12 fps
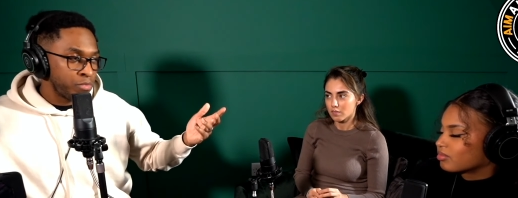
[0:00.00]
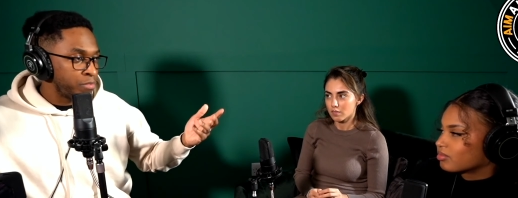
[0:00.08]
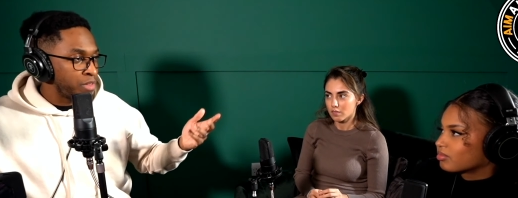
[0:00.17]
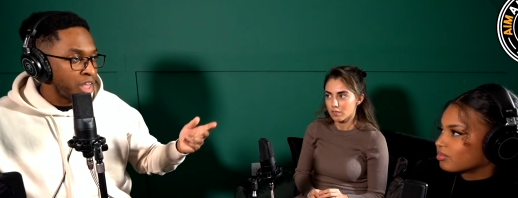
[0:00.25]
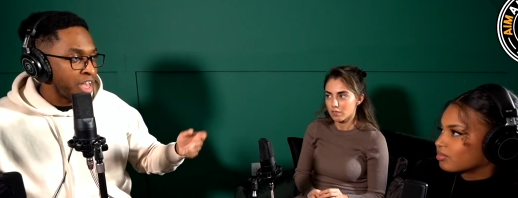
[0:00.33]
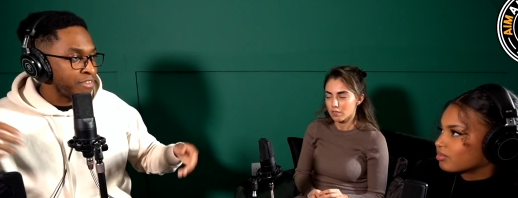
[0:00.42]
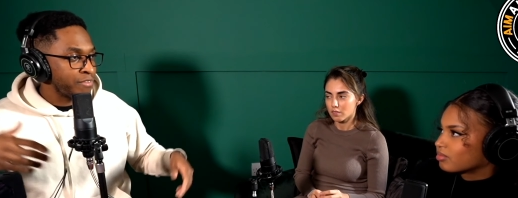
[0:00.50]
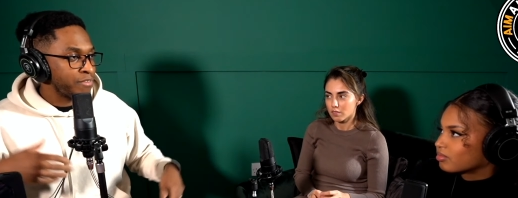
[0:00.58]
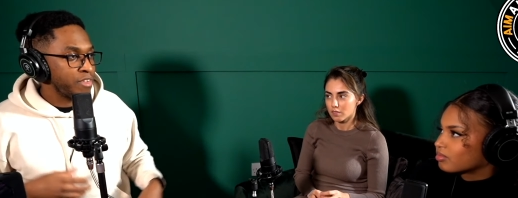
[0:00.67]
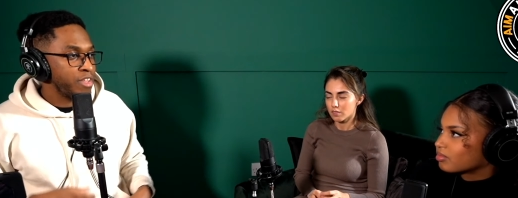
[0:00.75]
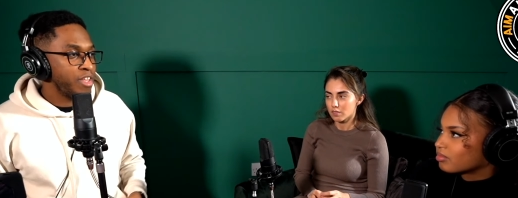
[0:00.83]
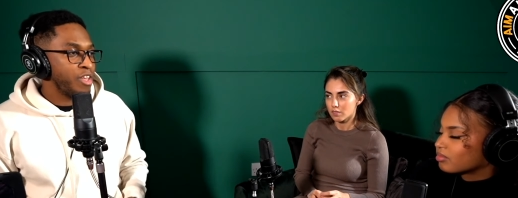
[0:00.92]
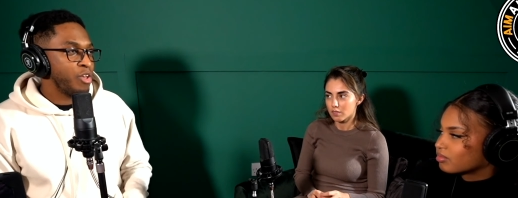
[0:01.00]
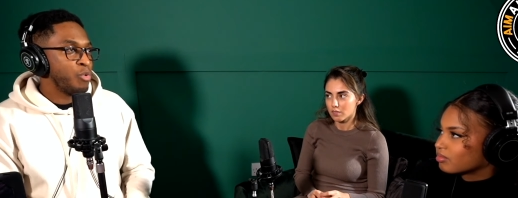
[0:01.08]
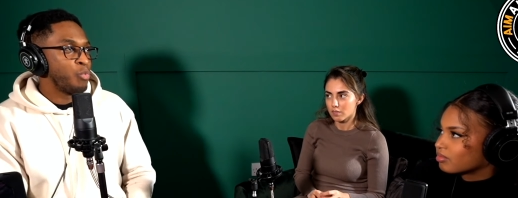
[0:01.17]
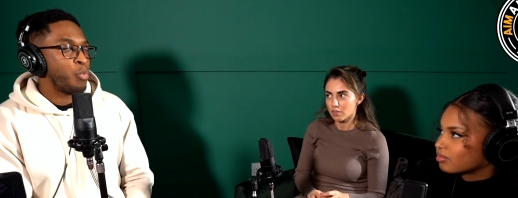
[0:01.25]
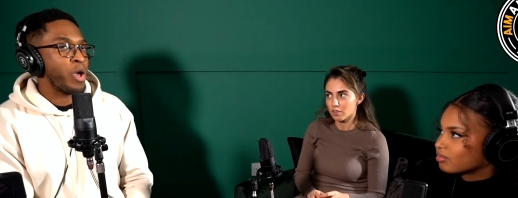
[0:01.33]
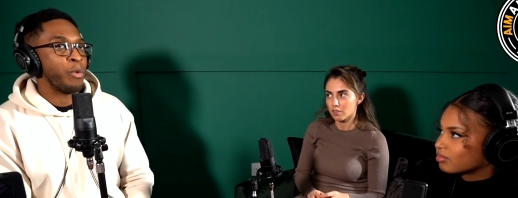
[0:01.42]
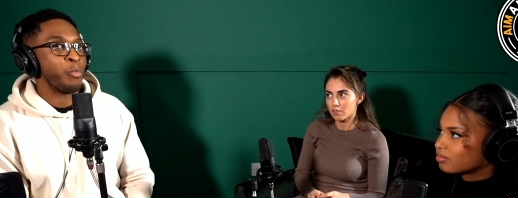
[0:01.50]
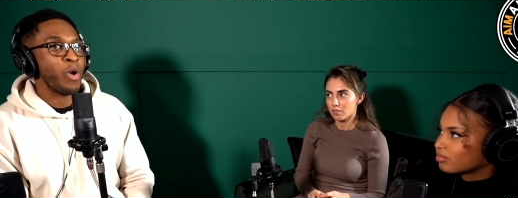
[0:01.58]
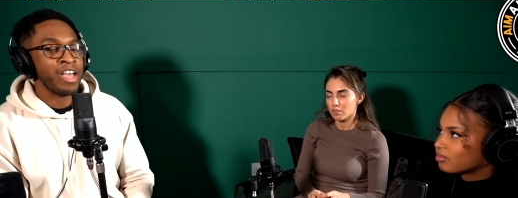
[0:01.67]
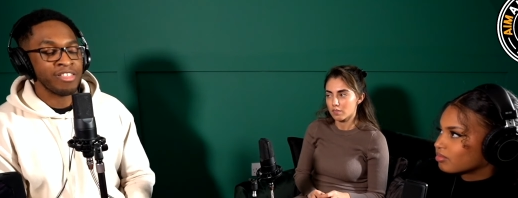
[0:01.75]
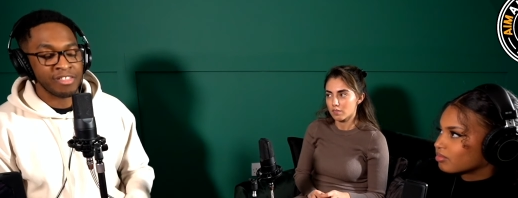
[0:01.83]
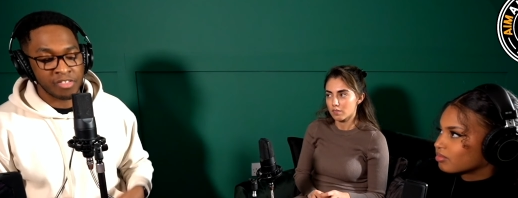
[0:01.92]
Speaker 1: life, where
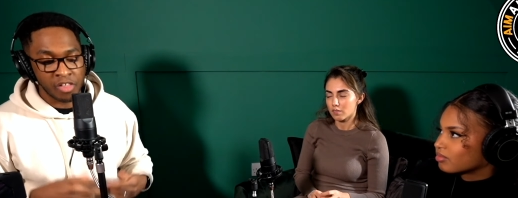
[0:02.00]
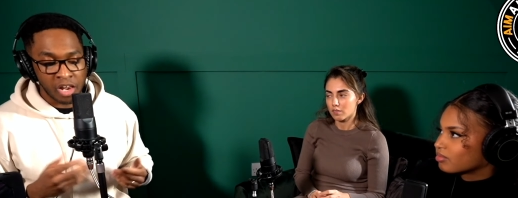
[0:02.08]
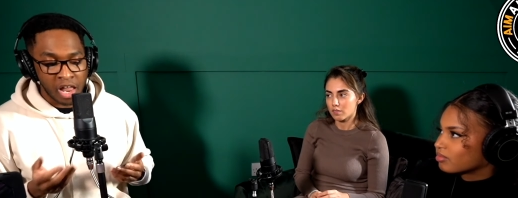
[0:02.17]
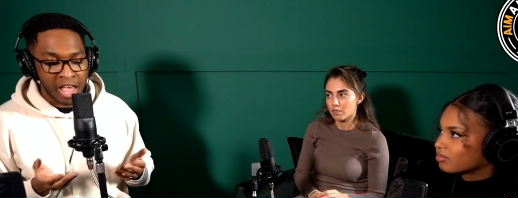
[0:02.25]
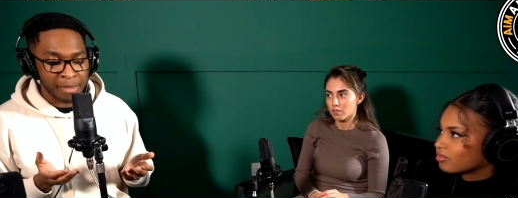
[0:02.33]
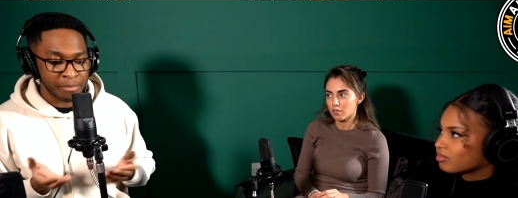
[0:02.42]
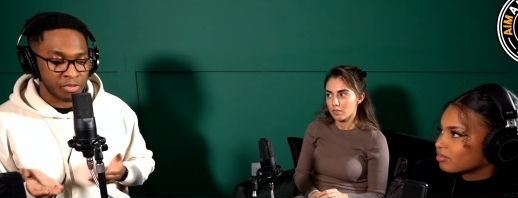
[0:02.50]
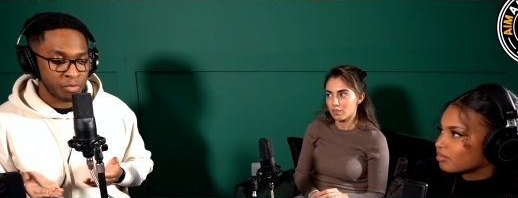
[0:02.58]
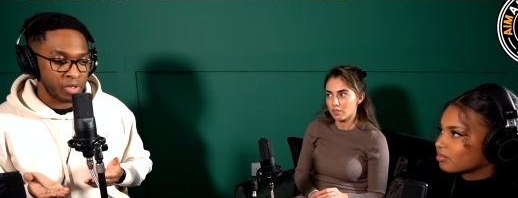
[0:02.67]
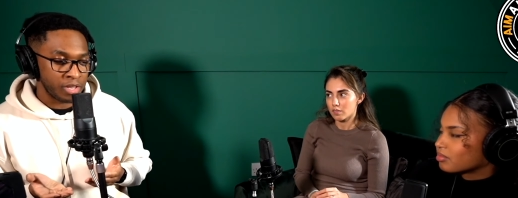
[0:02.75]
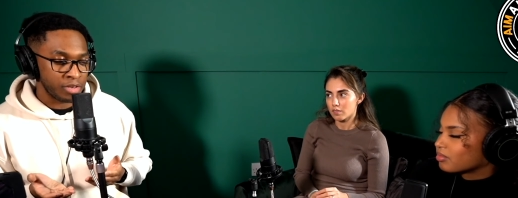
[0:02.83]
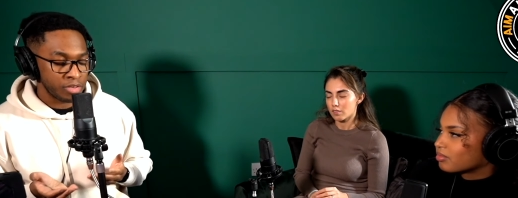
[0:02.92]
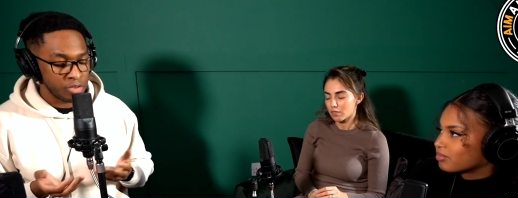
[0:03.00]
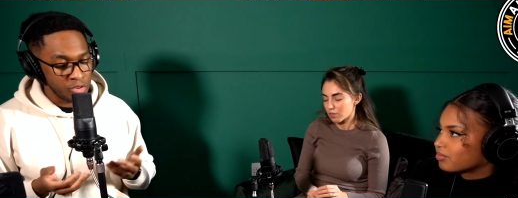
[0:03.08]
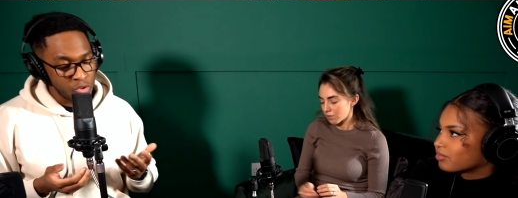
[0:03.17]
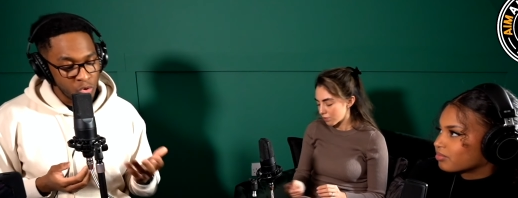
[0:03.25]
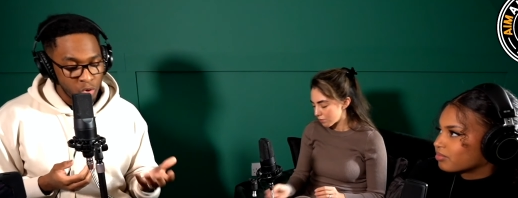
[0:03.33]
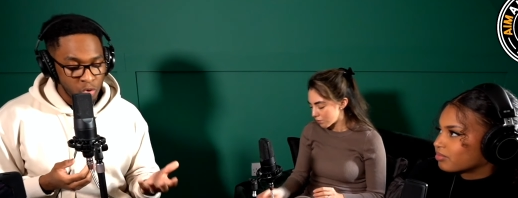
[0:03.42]
where is the line between your